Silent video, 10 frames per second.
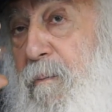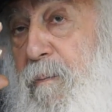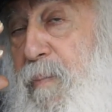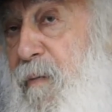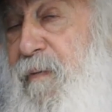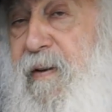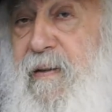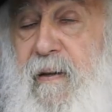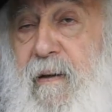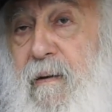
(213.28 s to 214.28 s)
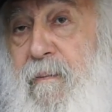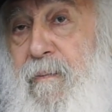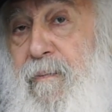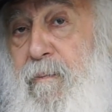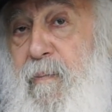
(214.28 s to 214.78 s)
prophecy
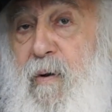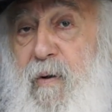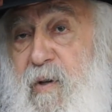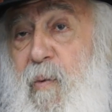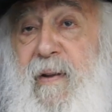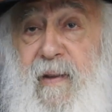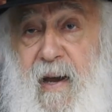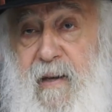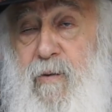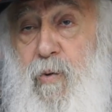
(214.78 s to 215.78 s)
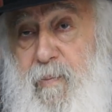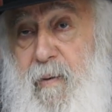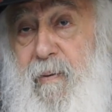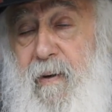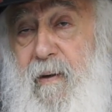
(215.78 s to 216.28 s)
because they were nice to
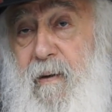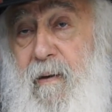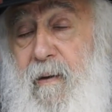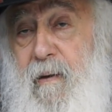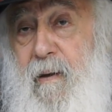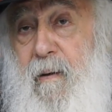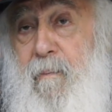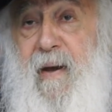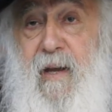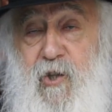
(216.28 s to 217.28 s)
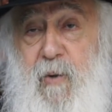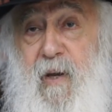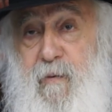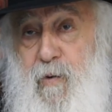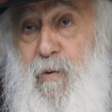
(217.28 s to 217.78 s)
people. May Hashem
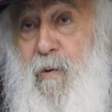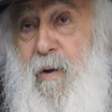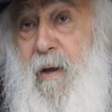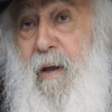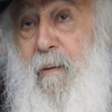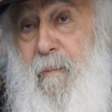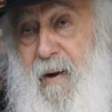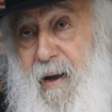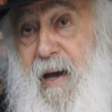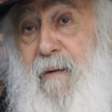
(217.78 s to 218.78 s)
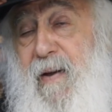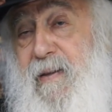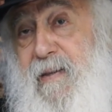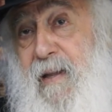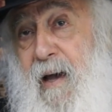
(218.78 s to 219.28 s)
give you bracha
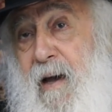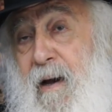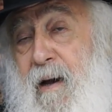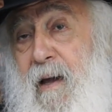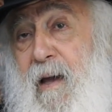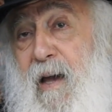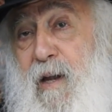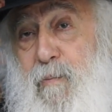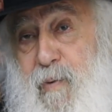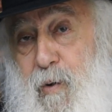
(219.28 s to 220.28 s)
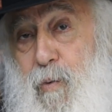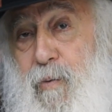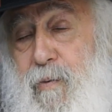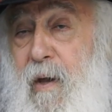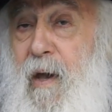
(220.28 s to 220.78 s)
v'atzlacha and
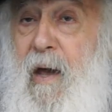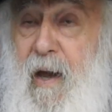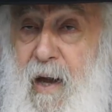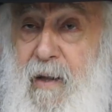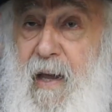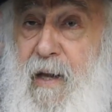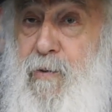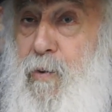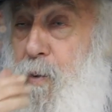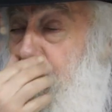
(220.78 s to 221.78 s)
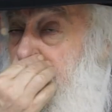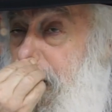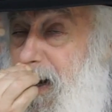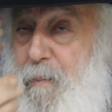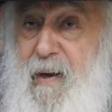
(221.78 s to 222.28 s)
Buiut, And as you know,
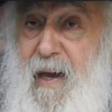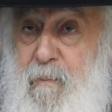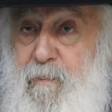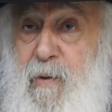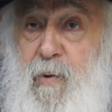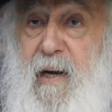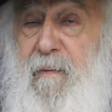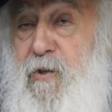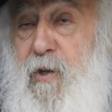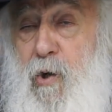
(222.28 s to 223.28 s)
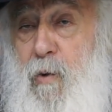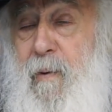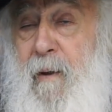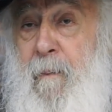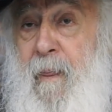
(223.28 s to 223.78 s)
Rabbi Chaim Pinto Alav
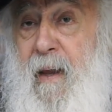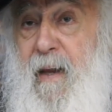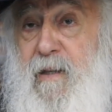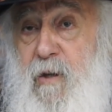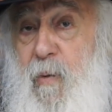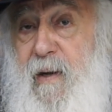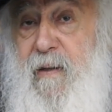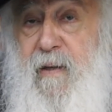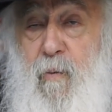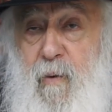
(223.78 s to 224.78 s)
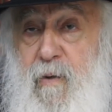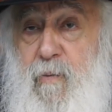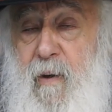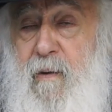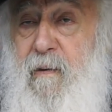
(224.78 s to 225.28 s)
Shalom, its quality was
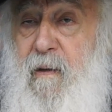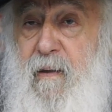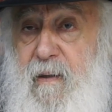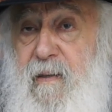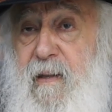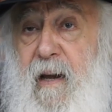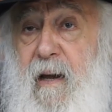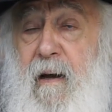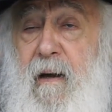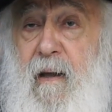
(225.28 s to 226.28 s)
what? Tzedakah,